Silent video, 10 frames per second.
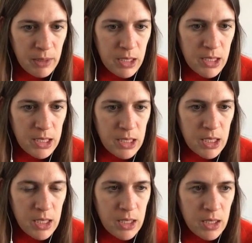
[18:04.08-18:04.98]
because
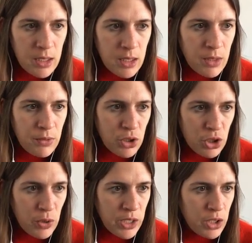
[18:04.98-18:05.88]
the
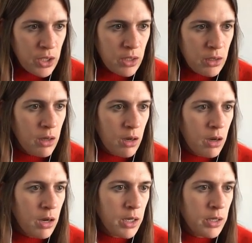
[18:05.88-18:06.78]
illustration
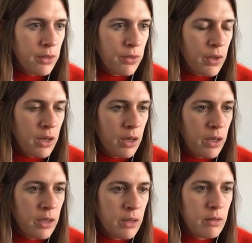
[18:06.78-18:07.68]
on
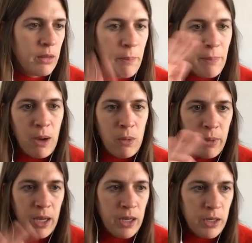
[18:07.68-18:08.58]
the About
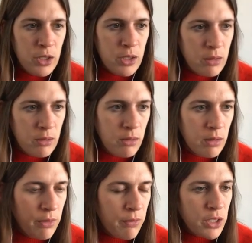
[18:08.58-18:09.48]
page,
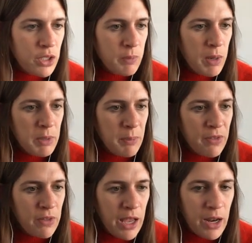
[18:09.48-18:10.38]
if I just popped up
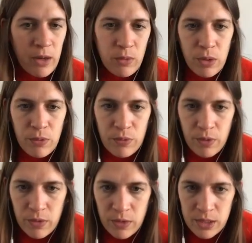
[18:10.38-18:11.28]
on that, I don't know if
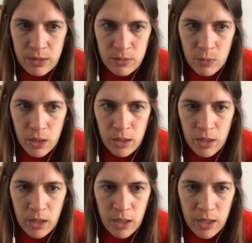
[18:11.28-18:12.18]
this would
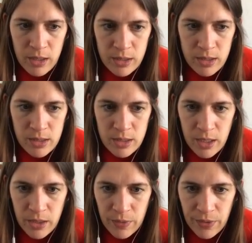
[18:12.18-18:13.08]

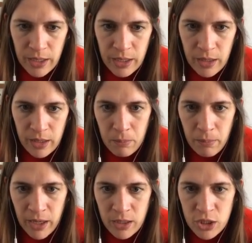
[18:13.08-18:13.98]
necessarily
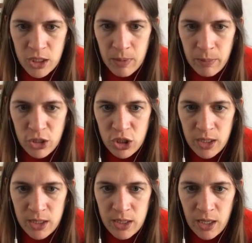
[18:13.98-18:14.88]
match to me, but she
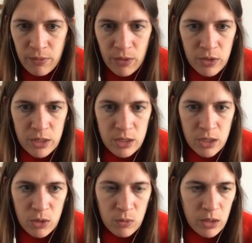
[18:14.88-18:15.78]
does have all these
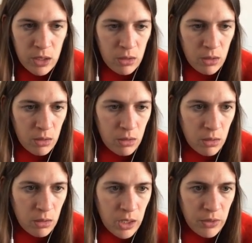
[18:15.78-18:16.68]
cute little
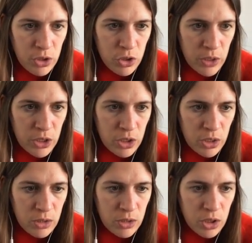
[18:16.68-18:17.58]

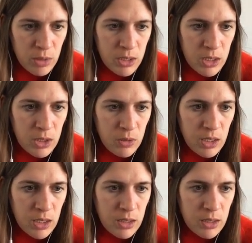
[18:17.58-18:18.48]
illustrations. She must do
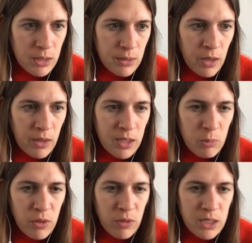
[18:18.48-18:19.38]
these. I think it's
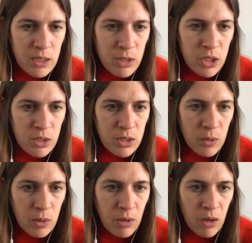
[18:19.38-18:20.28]
more this image that's
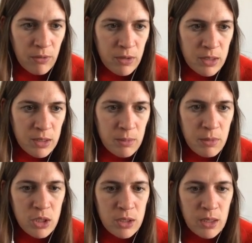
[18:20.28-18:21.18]
throwing me off because this
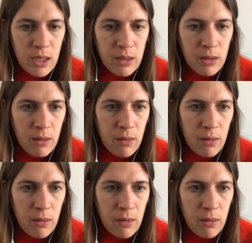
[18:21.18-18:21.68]
image is like,